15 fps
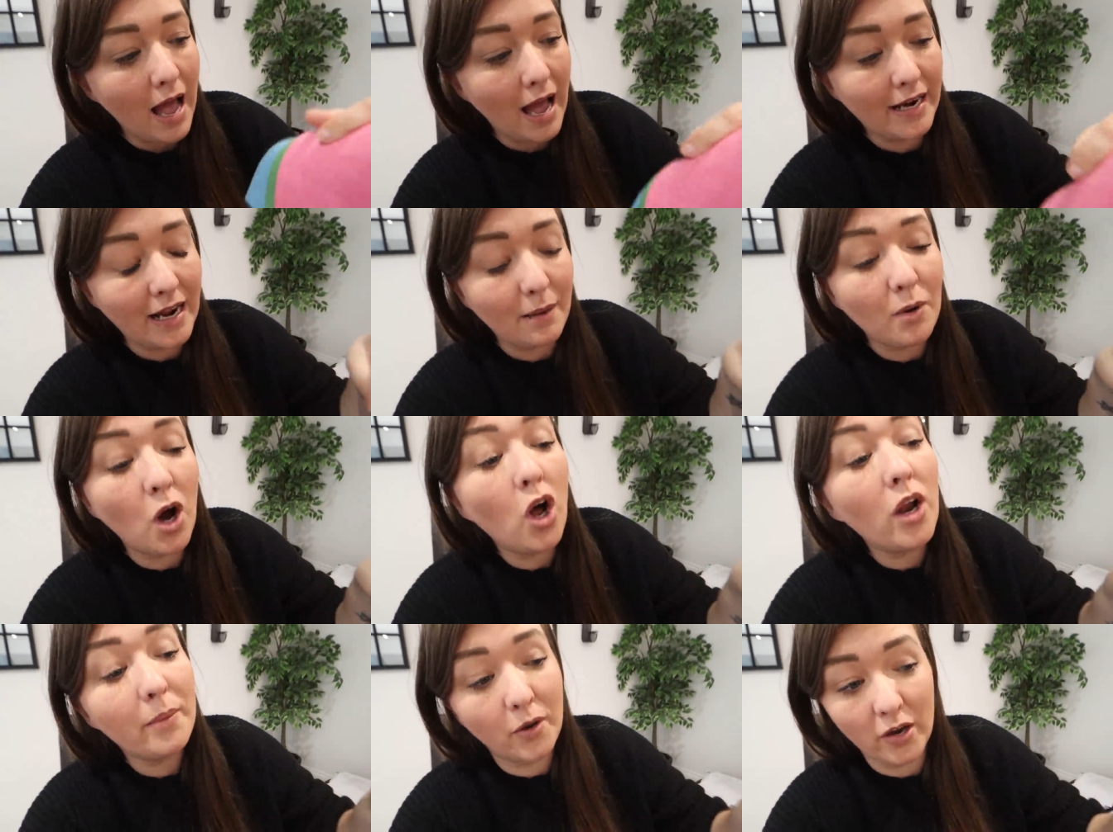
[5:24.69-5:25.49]
And now
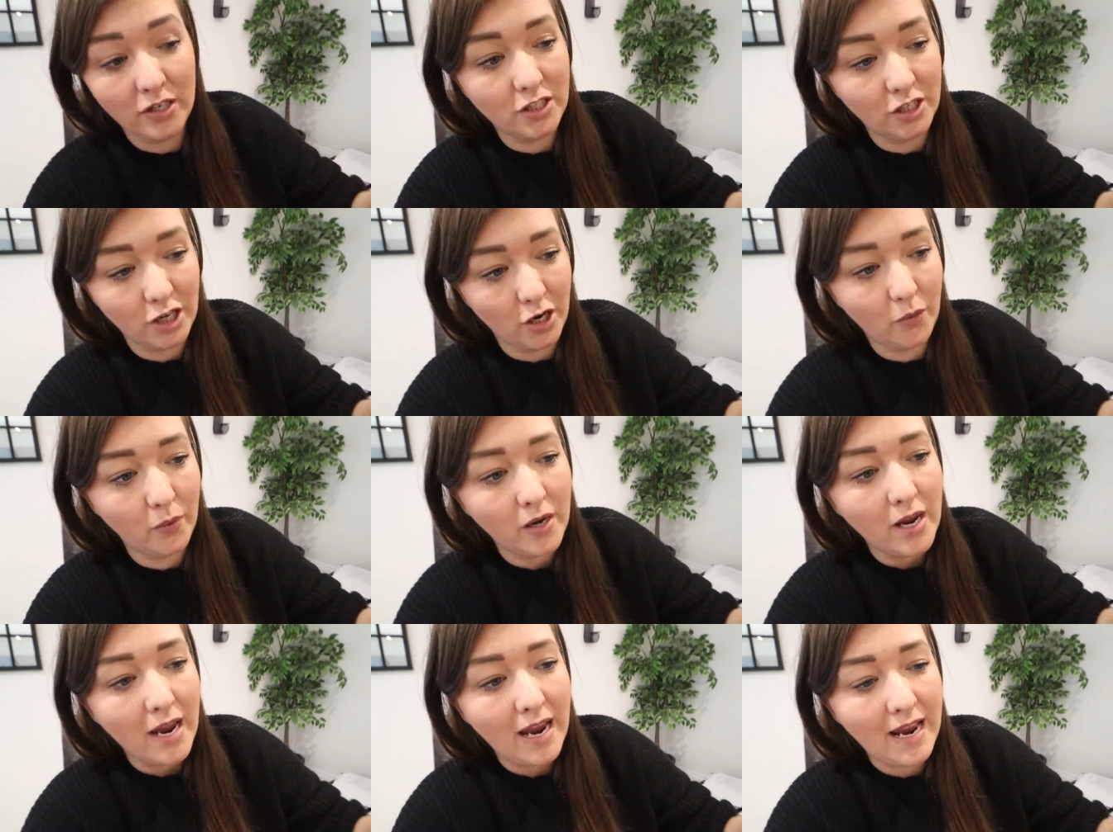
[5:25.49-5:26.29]
all I'm going to do
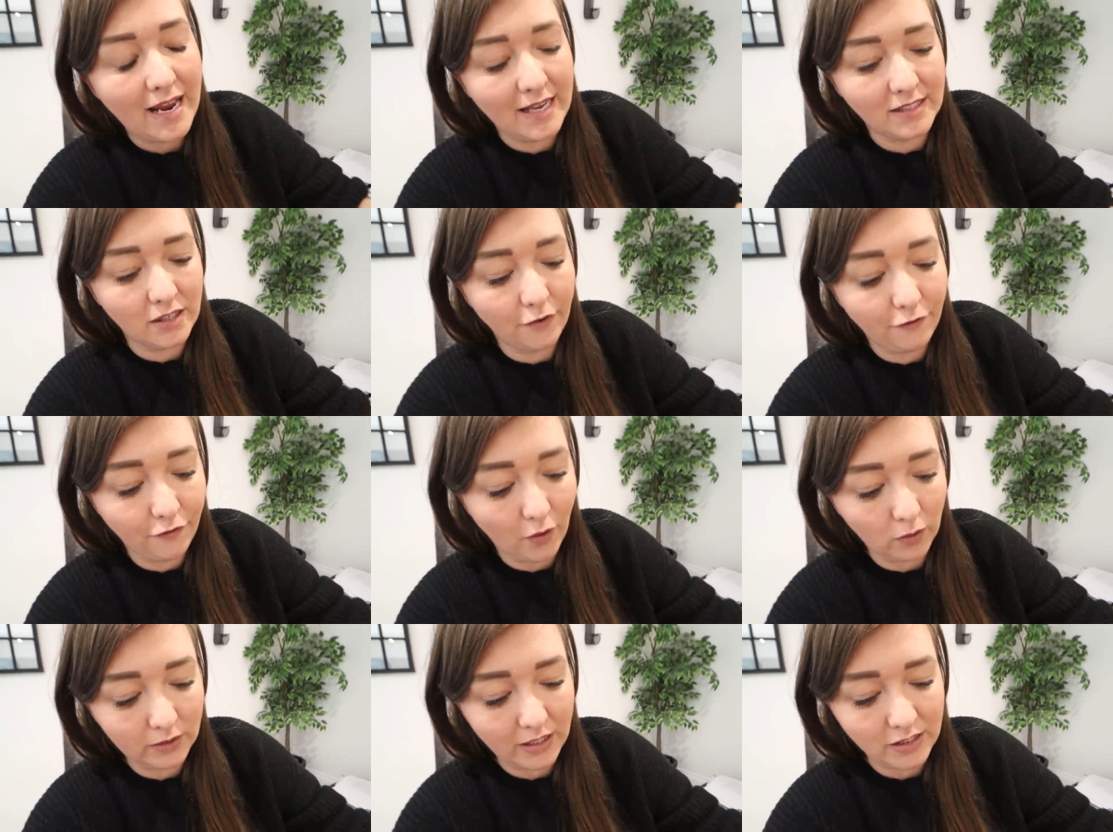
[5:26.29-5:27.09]
is
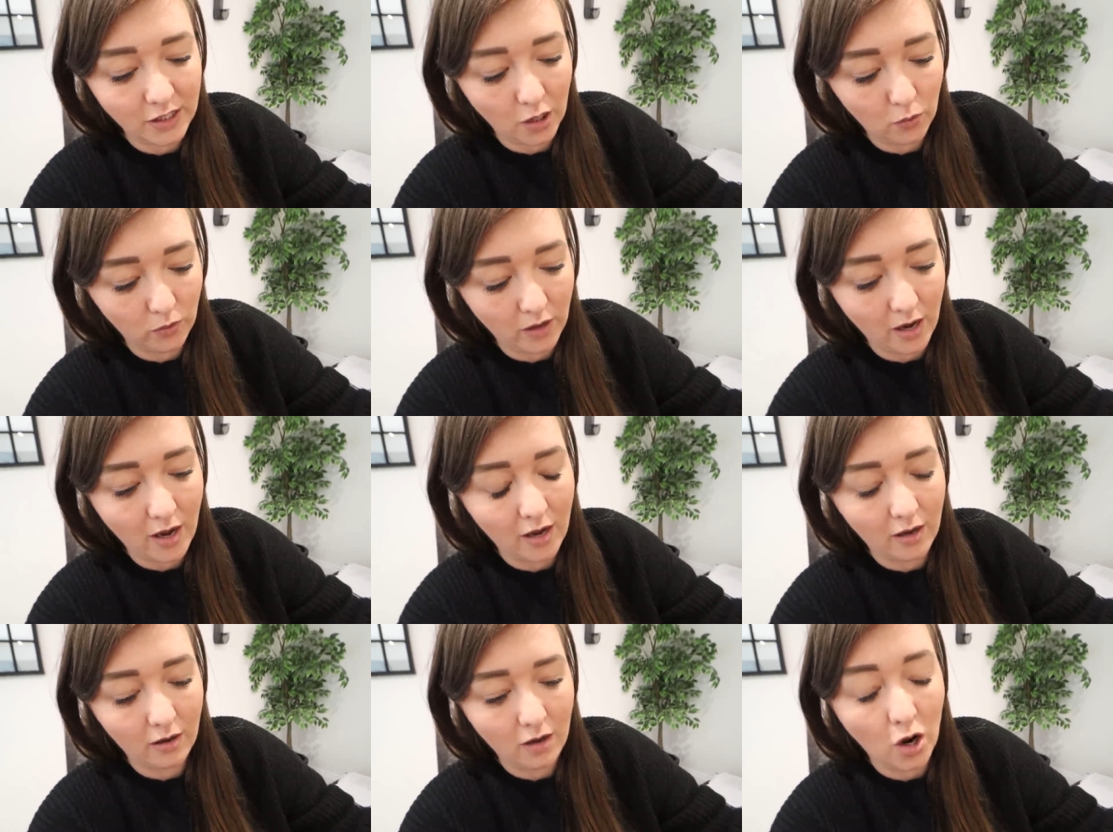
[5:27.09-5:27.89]
fold these
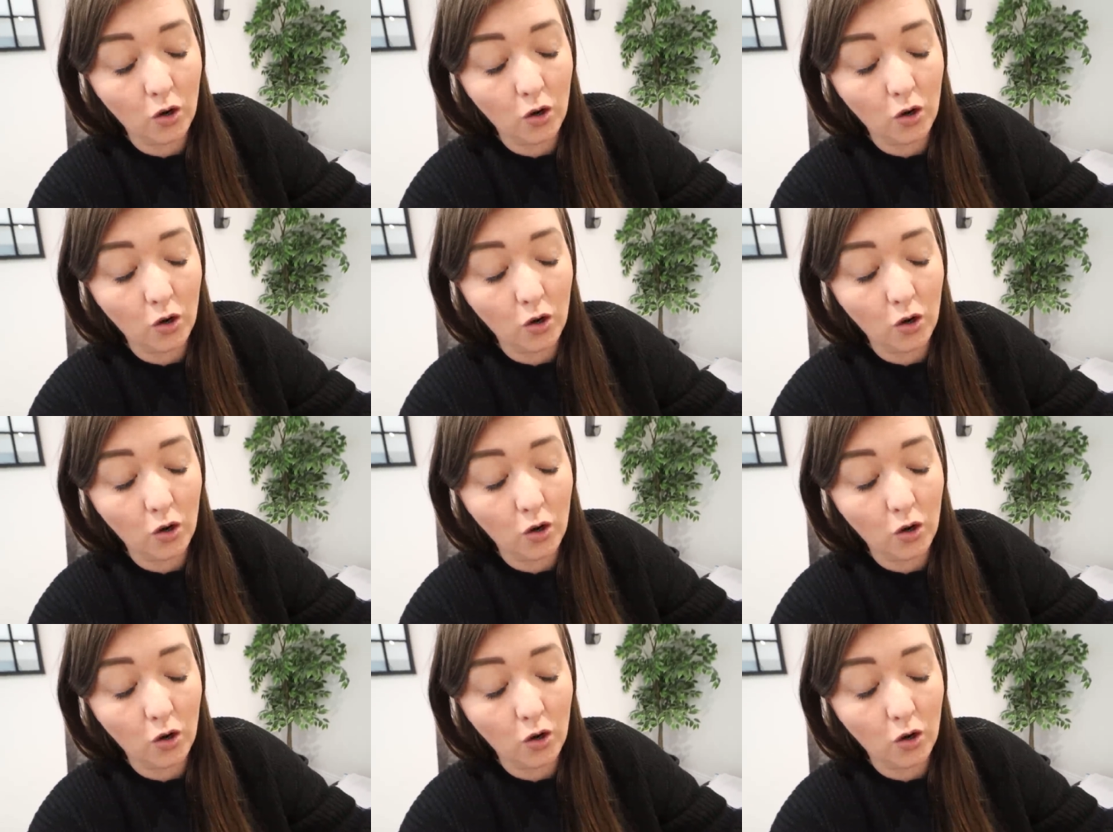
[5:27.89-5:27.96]
over.